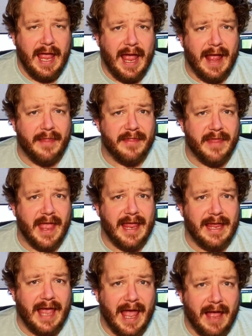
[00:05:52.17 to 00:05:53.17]
and
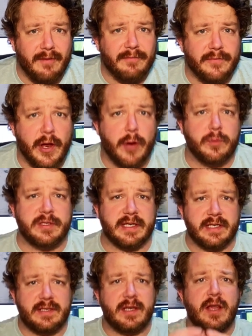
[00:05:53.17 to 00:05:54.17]
they have
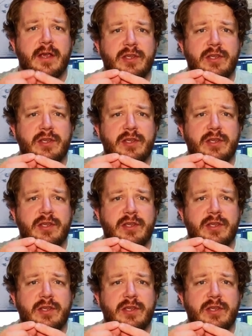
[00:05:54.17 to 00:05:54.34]
noticed